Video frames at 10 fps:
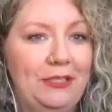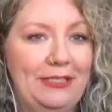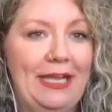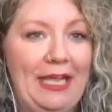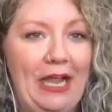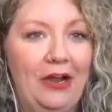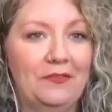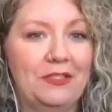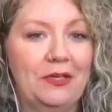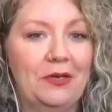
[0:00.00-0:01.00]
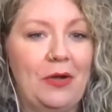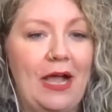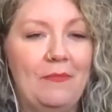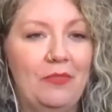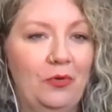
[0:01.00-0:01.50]
to take care of. So
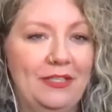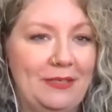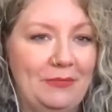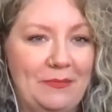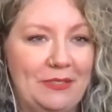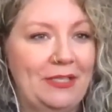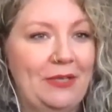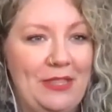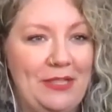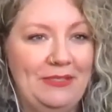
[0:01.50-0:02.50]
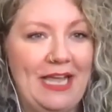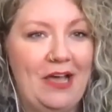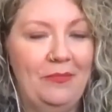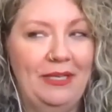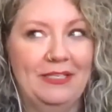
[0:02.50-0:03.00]
I'm the one sometimes slowing them
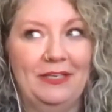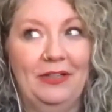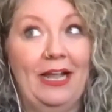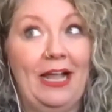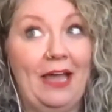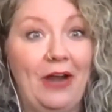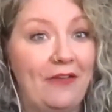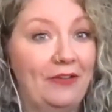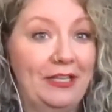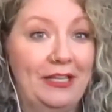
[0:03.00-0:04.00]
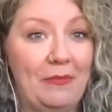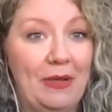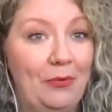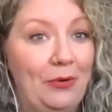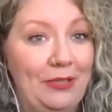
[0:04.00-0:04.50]
down because they're like, I don't have anything on my
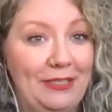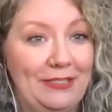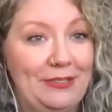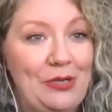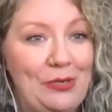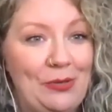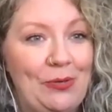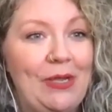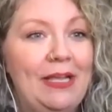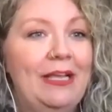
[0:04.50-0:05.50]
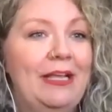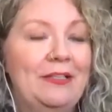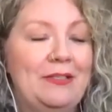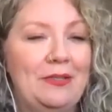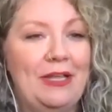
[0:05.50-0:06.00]
board that's new.
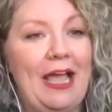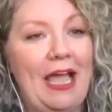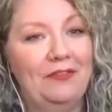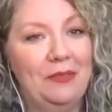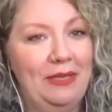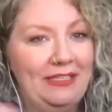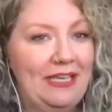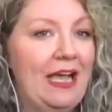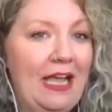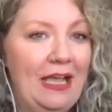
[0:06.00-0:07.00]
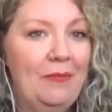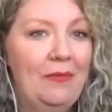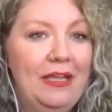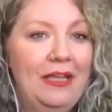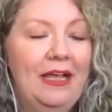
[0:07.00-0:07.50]
And so then I have to make
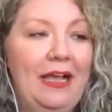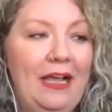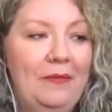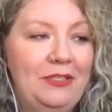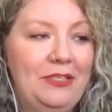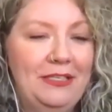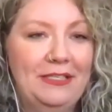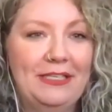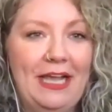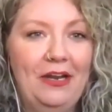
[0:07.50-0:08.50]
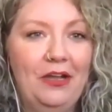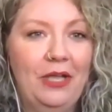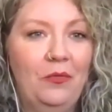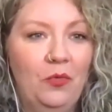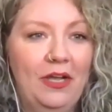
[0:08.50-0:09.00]
time to decide,
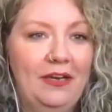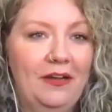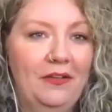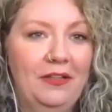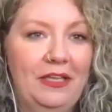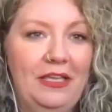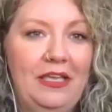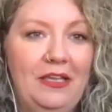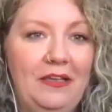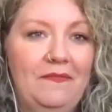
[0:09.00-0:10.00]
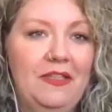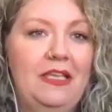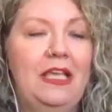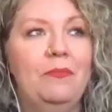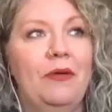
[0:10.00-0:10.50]
okay, what are the
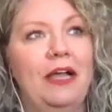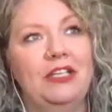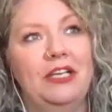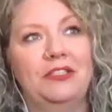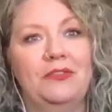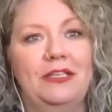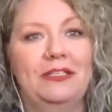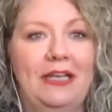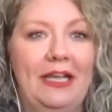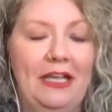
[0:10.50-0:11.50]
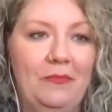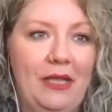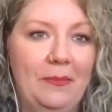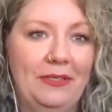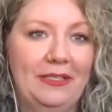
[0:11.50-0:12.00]
key projects or things that I can
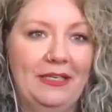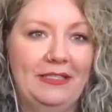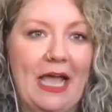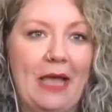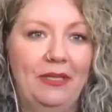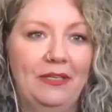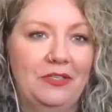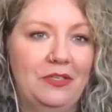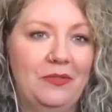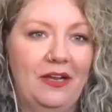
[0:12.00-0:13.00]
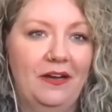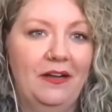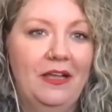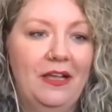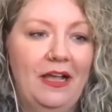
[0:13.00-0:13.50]
be able to tap into
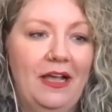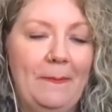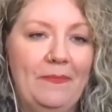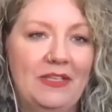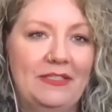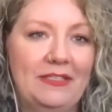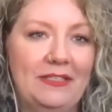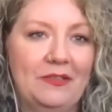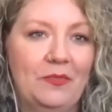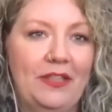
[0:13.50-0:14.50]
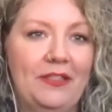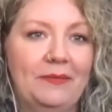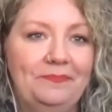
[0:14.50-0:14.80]
their assistance with?